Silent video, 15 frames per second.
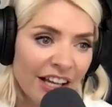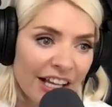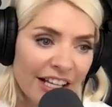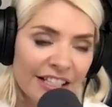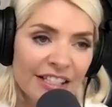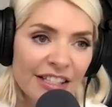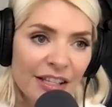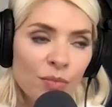
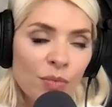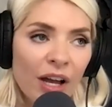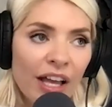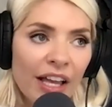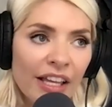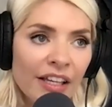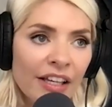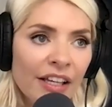in some
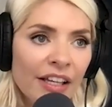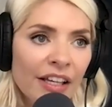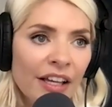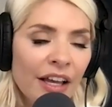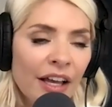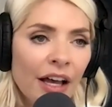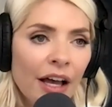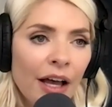way.
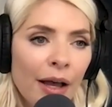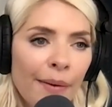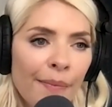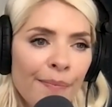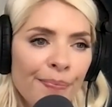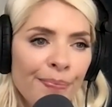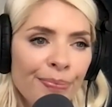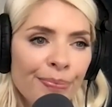
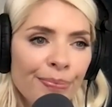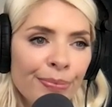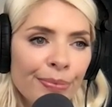But